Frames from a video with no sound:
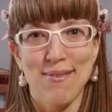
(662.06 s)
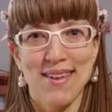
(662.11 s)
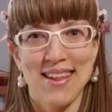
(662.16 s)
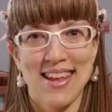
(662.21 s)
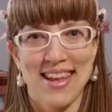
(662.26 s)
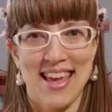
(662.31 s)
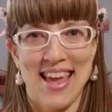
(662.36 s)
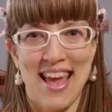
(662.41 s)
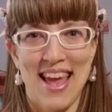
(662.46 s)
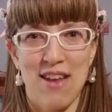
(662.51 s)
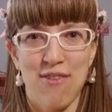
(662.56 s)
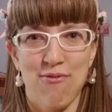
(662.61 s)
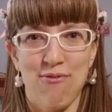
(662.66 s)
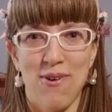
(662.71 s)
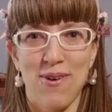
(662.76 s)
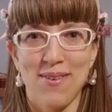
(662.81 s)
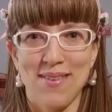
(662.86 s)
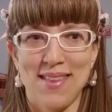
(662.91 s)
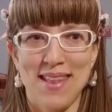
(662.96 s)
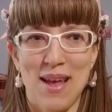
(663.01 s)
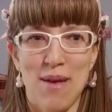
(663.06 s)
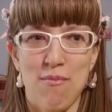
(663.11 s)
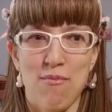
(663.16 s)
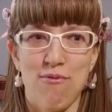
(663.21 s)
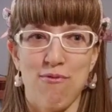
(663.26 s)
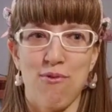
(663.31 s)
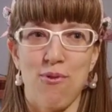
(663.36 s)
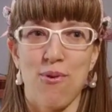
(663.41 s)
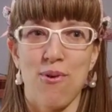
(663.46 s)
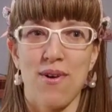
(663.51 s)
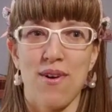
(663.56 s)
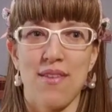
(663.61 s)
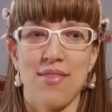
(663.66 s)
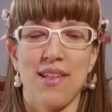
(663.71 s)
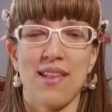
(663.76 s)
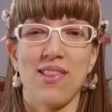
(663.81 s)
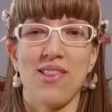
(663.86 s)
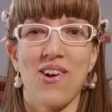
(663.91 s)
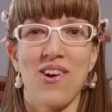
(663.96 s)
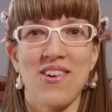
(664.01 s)
I really can't fault them for
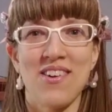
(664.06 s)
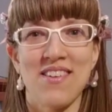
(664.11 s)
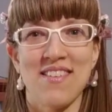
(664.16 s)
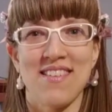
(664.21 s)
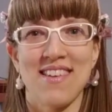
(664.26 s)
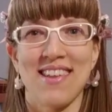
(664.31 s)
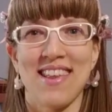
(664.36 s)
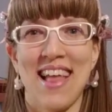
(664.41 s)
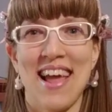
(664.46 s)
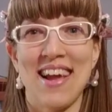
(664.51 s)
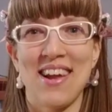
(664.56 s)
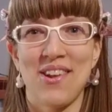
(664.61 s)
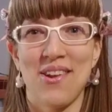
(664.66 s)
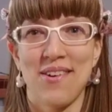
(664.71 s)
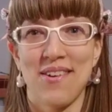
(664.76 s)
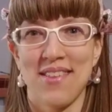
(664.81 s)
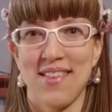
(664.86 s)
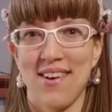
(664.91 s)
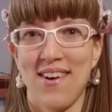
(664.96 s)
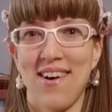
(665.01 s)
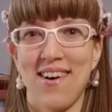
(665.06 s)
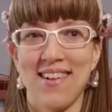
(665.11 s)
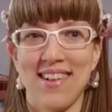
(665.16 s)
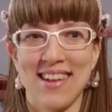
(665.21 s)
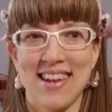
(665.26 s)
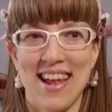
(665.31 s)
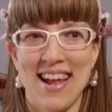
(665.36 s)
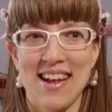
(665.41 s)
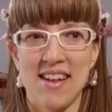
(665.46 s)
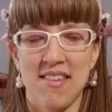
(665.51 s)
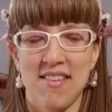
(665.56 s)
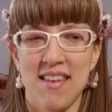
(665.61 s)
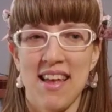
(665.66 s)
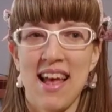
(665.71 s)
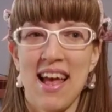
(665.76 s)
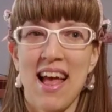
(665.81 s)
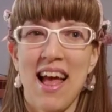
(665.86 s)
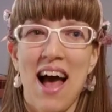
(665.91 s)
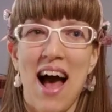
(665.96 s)
the large delay due to the holidays.